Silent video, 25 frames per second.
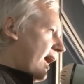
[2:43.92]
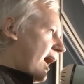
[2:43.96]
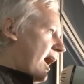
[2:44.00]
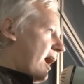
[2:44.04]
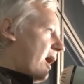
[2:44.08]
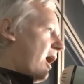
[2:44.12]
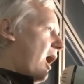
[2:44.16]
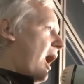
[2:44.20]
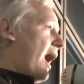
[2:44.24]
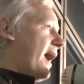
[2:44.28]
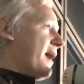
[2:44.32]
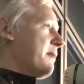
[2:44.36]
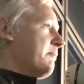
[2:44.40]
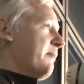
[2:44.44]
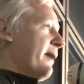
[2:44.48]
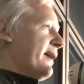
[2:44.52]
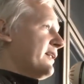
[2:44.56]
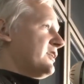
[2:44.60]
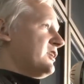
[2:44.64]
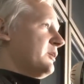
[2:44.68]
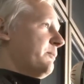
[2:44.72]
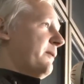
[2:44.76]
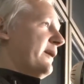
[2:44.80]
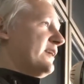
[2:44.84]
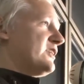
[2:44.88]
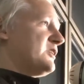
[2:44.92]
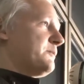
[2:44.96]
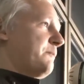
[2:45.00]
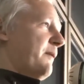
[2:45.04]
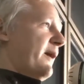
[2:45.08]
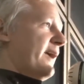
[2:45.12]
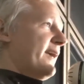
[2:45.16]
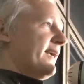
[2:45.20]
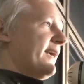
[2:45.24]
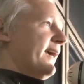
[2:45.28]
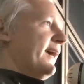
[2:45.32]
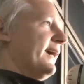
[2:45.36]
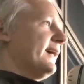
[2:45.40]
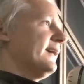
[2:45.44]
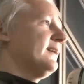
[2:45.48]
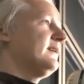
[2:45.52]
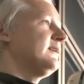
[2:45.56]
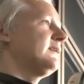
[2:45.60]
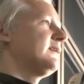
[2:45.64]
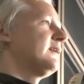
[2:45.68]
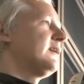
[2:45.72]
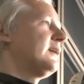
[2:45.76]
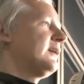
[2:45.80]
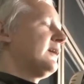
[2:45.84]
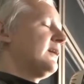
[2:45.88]
I am meant to be speaking
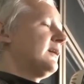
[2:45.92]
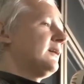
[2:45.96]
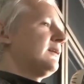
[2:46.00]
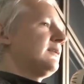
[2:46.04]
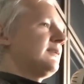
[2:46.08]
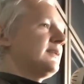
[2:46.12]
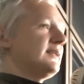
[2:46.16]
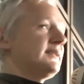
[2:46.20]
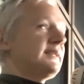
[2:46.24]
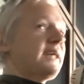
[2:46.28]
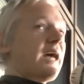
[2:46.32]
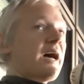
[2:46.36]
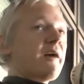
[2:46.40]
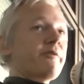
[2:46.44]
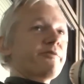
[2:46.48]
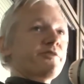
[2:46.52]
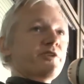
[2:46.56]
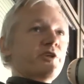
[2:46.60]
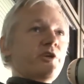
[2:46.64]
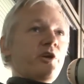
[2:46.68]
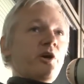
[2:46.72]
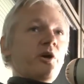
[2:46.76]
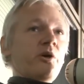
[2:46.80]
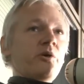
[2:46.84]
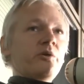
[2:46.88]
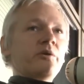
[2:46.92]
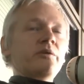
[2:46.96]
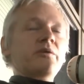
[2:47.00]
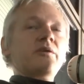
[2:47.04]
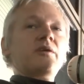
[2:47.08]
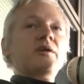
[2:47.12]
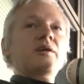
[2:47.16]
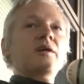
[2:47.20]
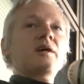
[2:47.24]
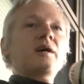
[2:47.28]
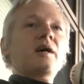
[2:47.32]
this afternoon.